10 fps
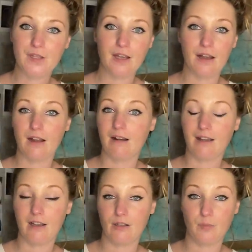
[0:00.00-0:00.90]
I
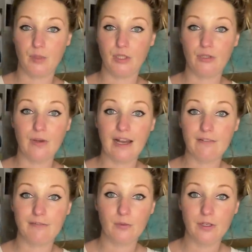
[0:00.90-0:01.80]
hope you
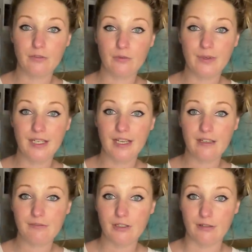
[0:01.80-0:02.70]
have a wonderful week
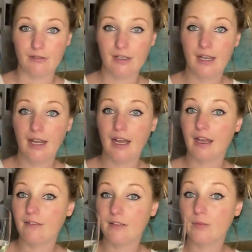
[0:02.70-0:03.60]
ahead of you
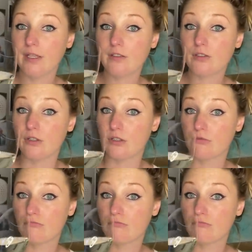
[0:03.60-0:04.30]
and that the weather's good.